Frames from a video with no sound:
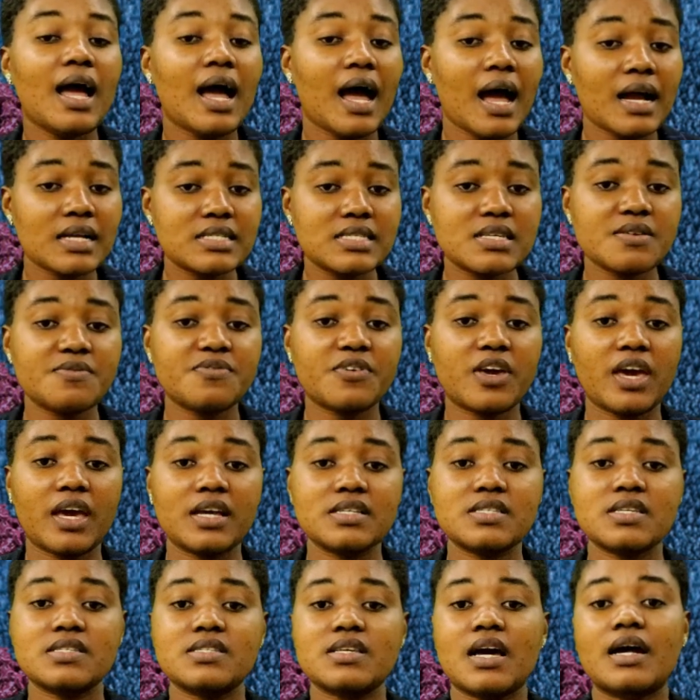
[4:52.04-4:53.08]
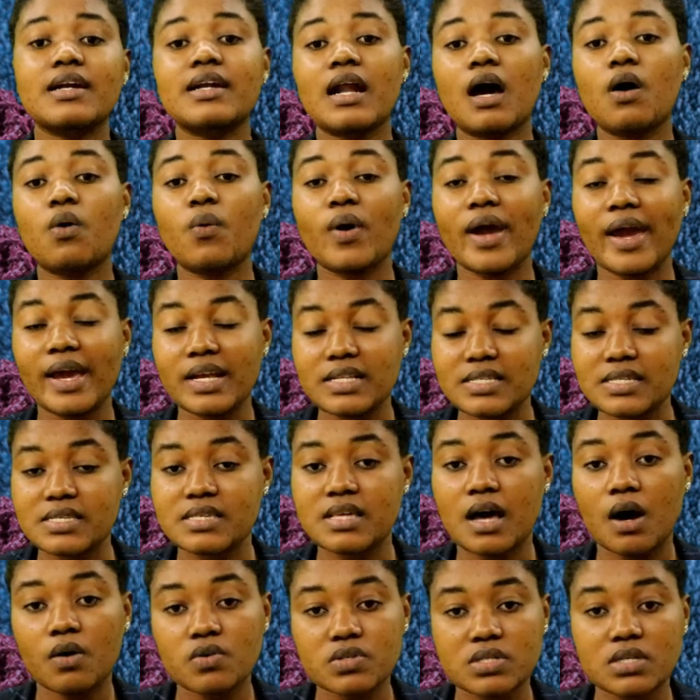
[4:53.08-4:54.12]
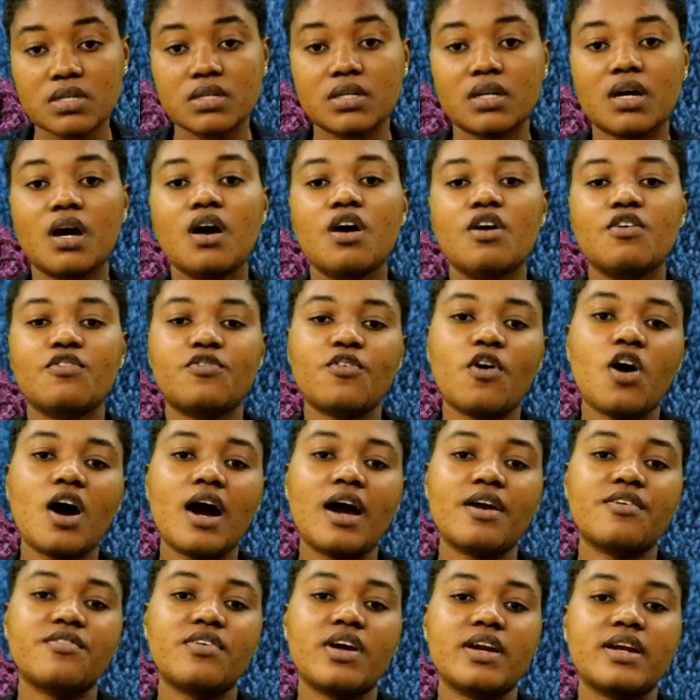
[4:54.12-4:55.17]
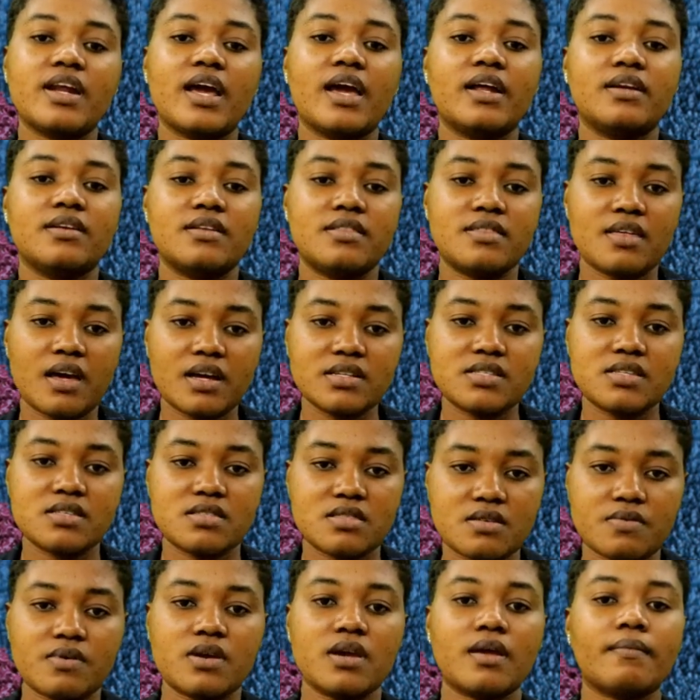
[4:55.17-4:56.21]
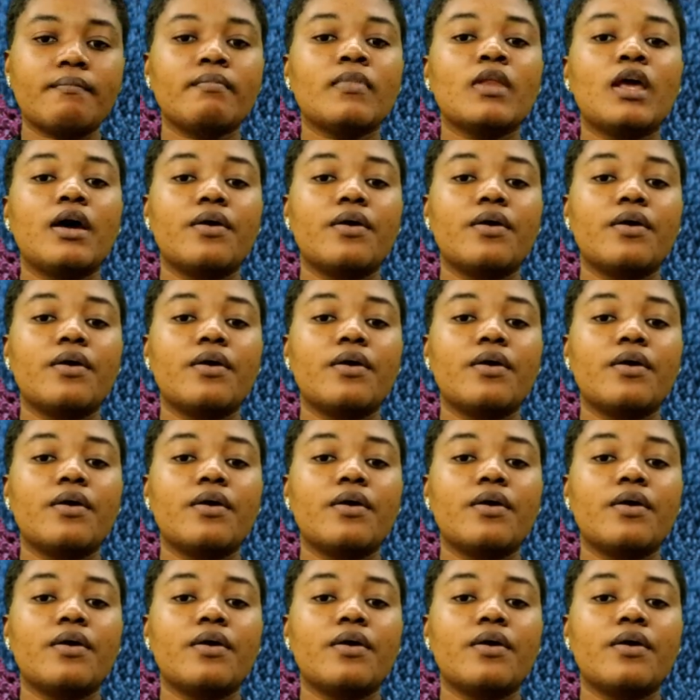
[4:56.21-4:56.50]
Active cases are now 8,433.